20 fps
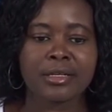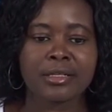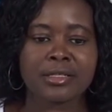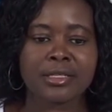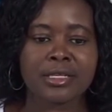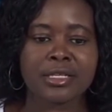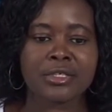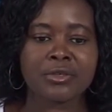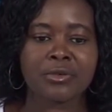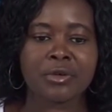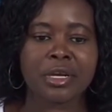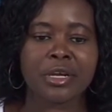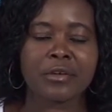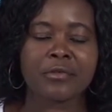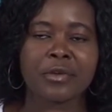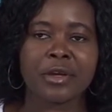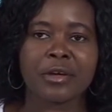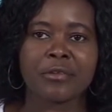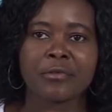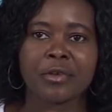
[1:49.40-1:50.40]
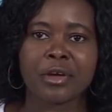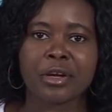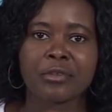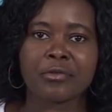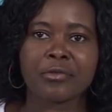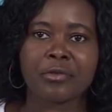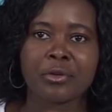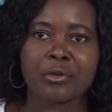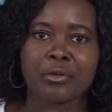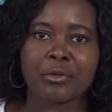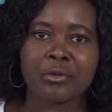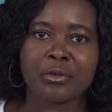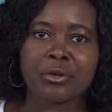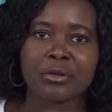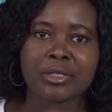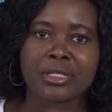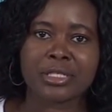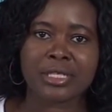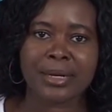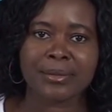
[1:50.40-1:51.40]
Just to give a very few
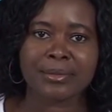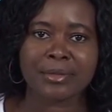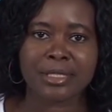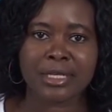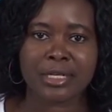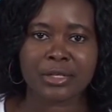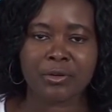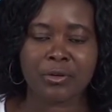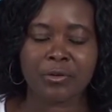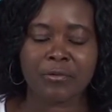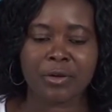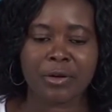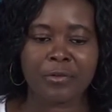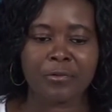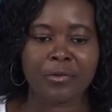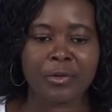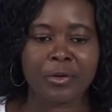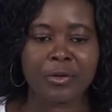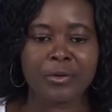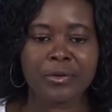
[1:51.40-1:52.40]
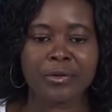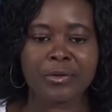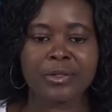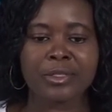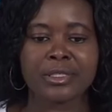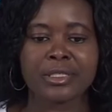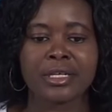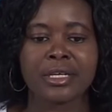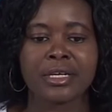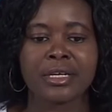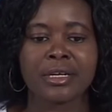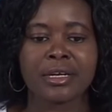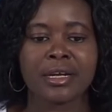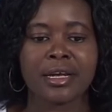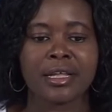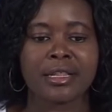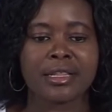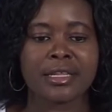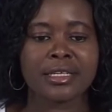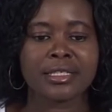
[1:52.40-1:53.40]
subject overview,
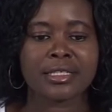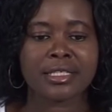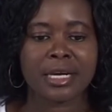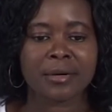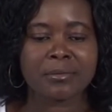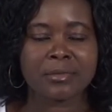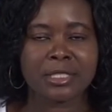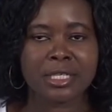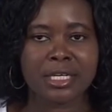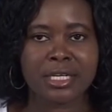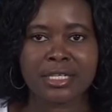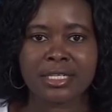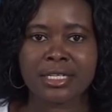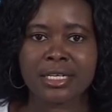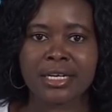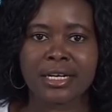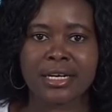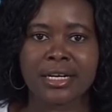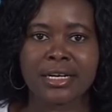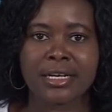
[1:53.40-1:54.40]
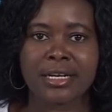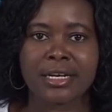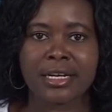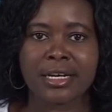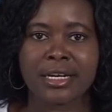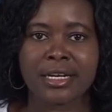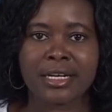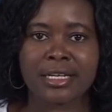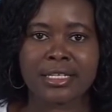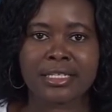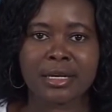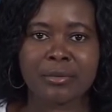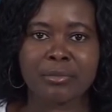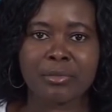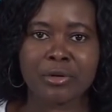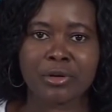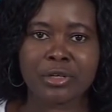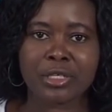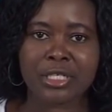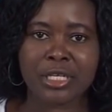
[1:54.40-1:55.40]
this subject, learning
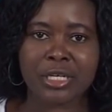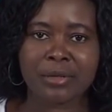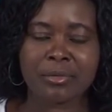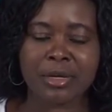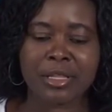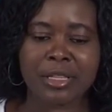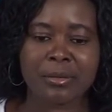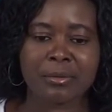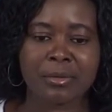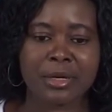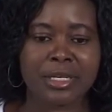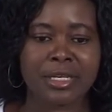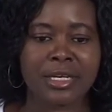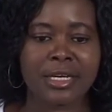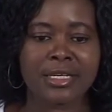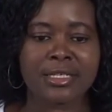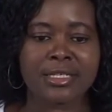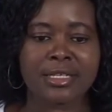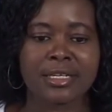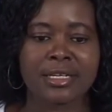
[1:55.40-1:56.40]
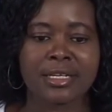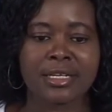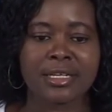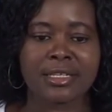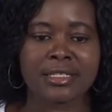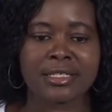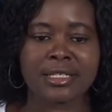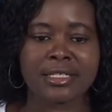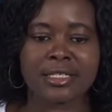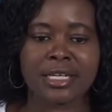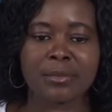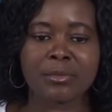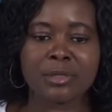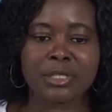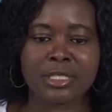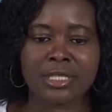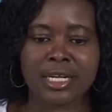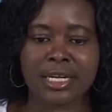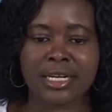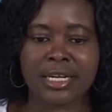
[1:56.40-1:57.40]
support in mathematics, it's a
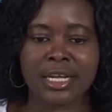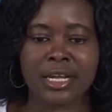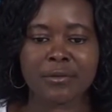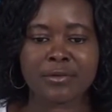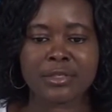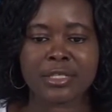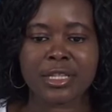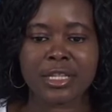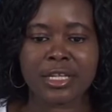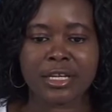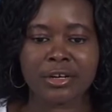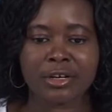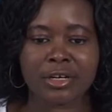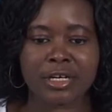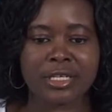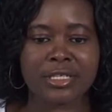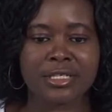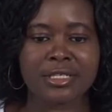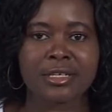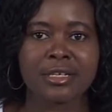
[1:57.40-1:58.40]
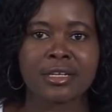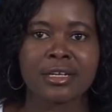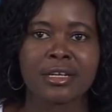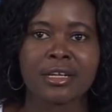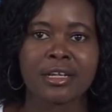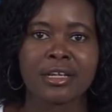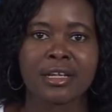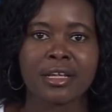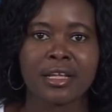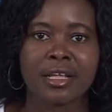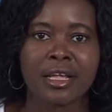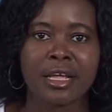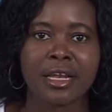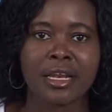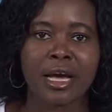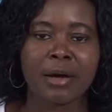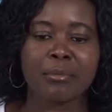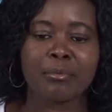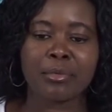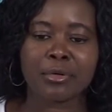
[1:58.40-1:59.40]
subject that gives theories
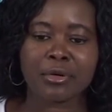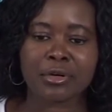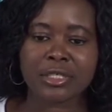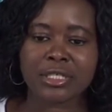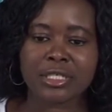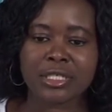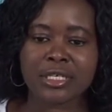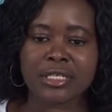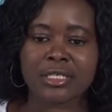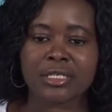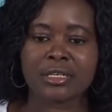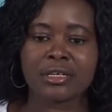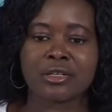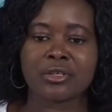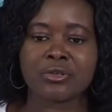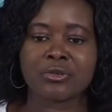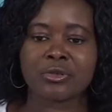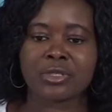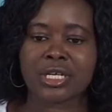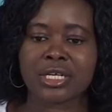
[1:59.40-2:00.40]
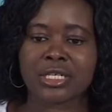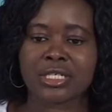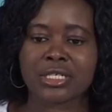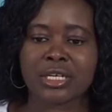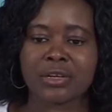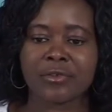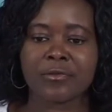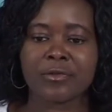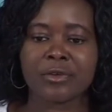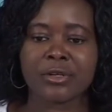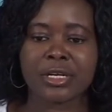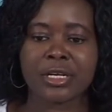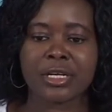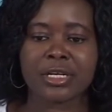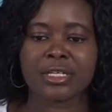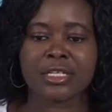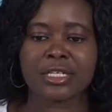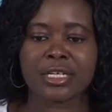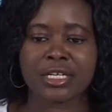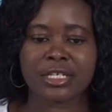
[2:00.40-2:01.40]
and approaches to
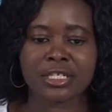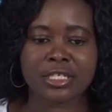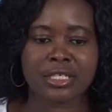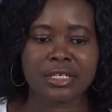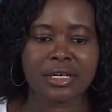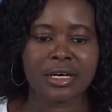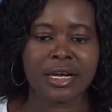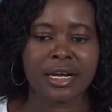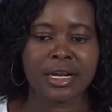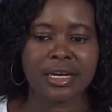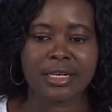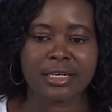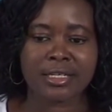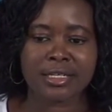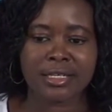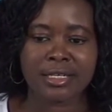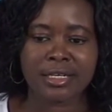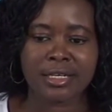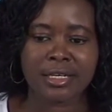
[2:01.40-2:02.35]
successfully teach and